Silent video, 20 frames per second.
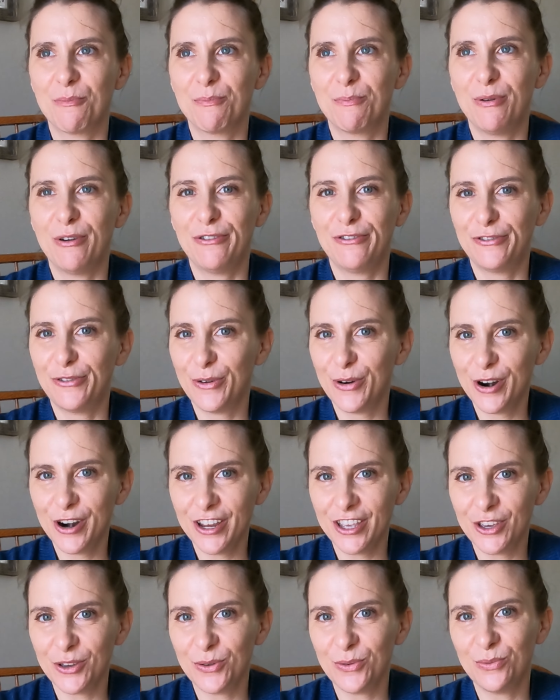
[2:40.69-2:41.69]
before
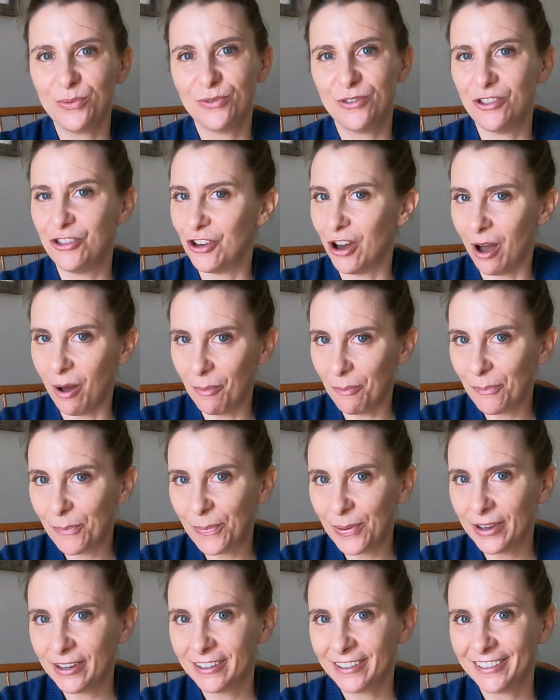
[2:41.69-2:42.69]
you
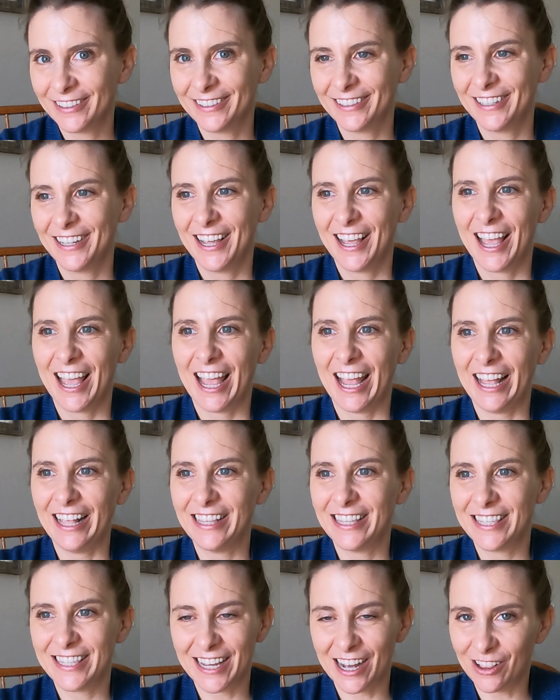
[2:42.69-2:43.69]
jump
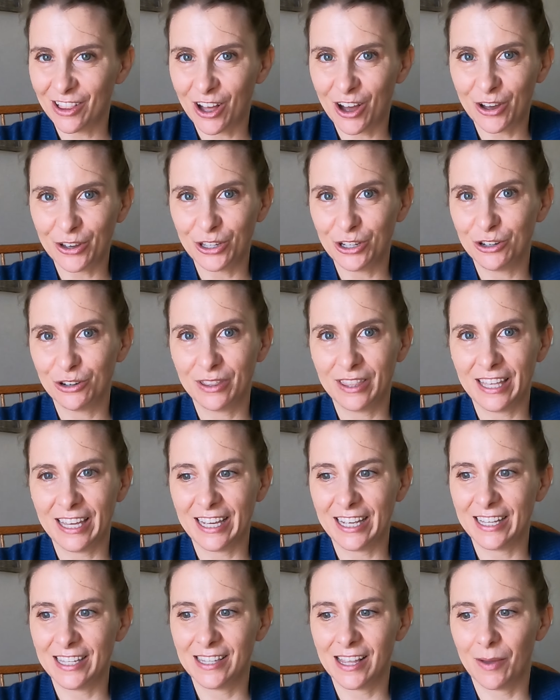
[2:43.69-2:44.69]
and sell all your
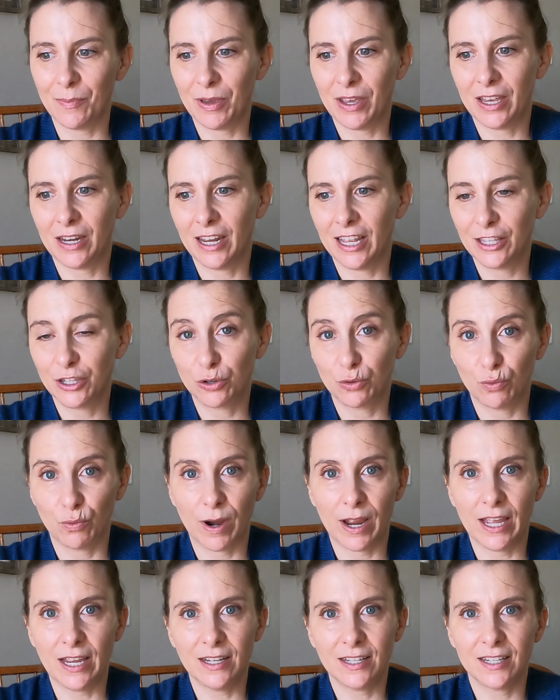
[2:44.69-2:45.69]
things, I mean, it's
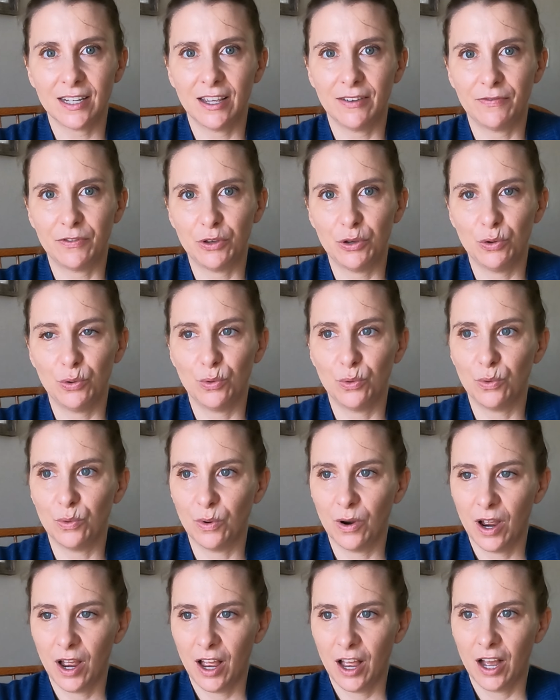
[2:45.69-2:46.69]
great if
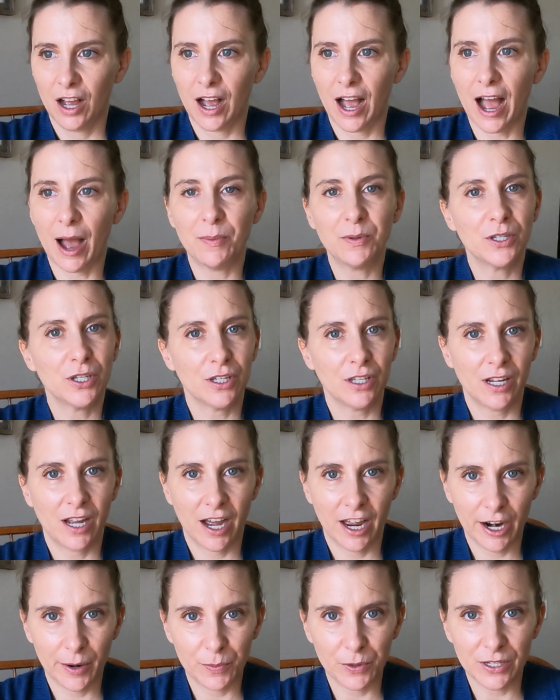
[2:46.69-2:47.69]
you absolutely
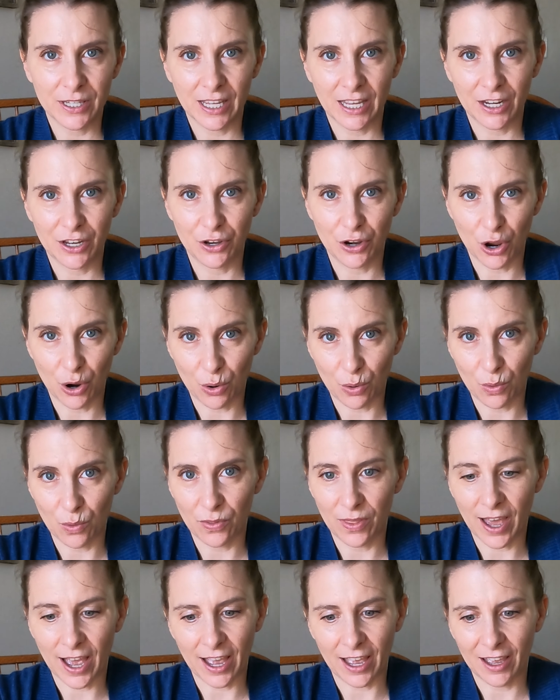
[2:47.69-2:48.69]
100%
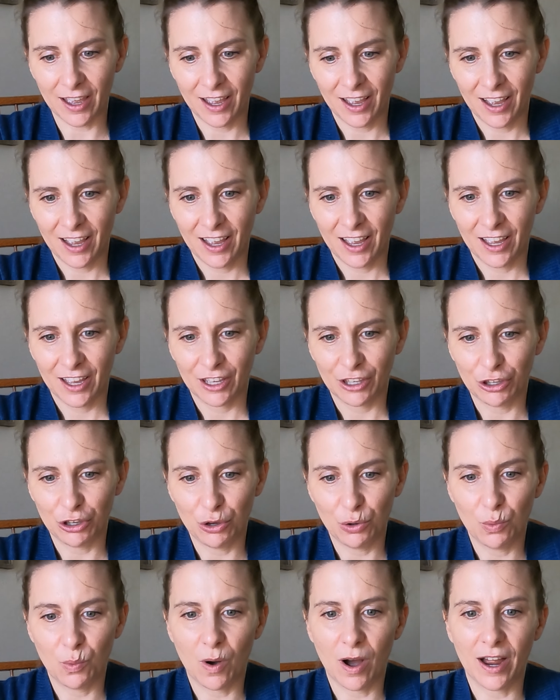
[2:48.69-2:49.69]
know that
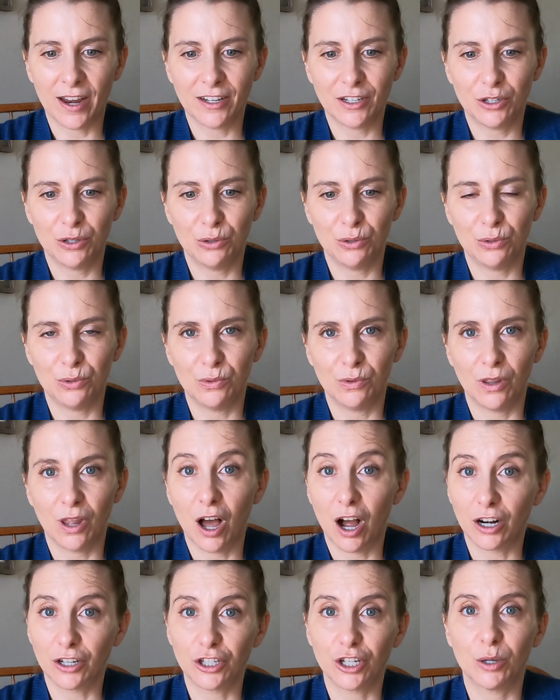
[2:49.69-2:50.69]
you want to
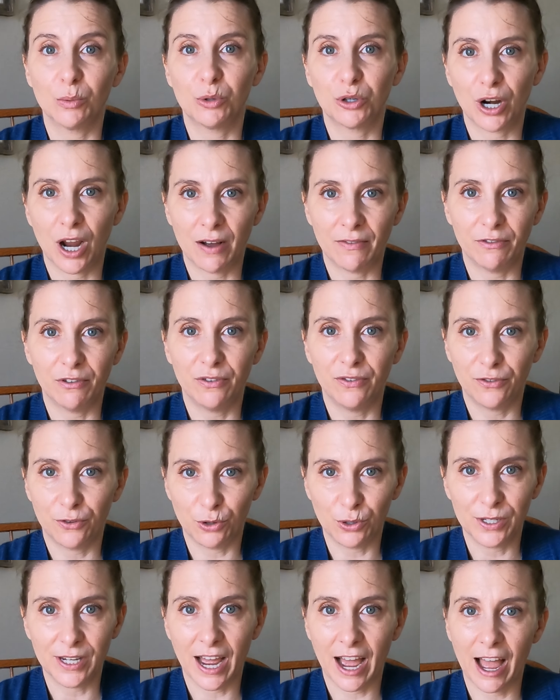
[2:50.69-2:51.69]
long-term travel
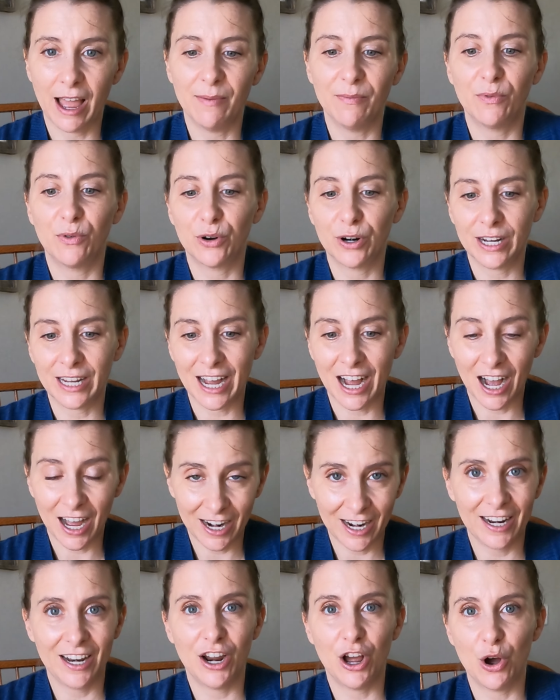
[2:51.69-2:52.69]
full-time for an
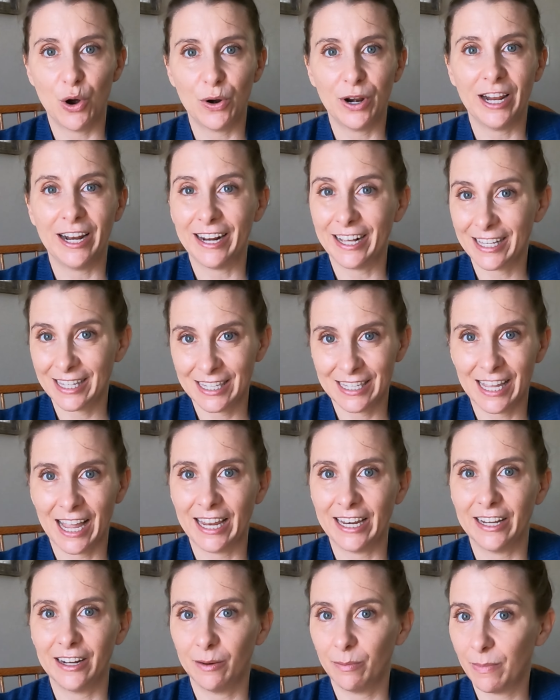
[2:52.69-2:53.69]
unknown and
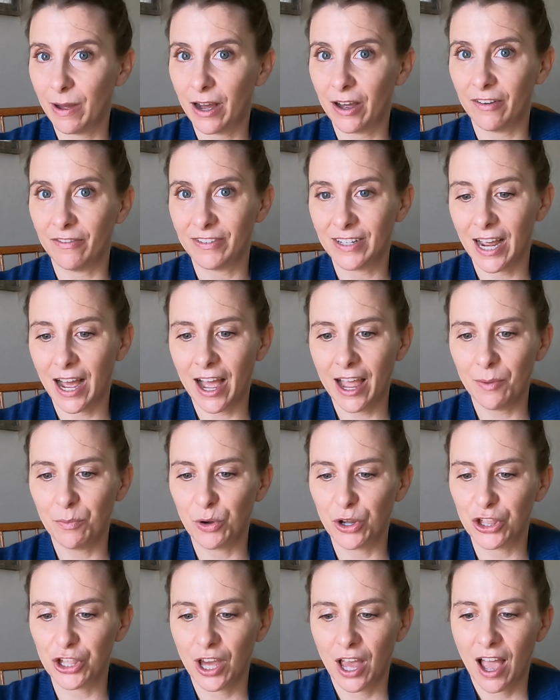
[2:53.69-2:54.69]
extended amount of time,
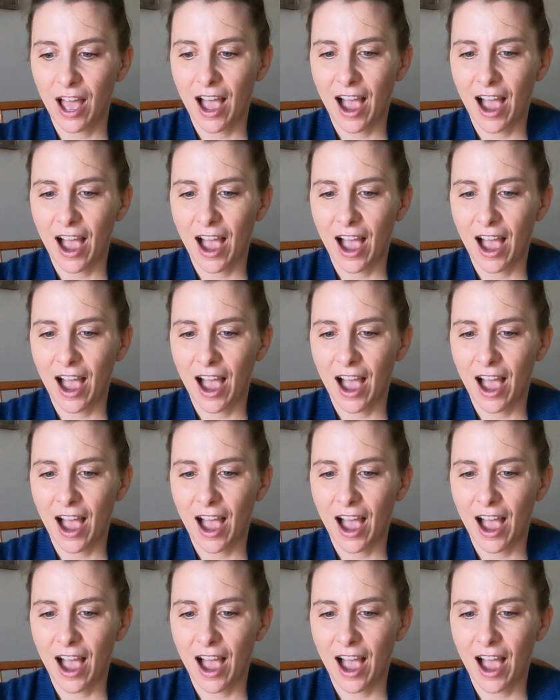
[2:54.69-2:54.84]
which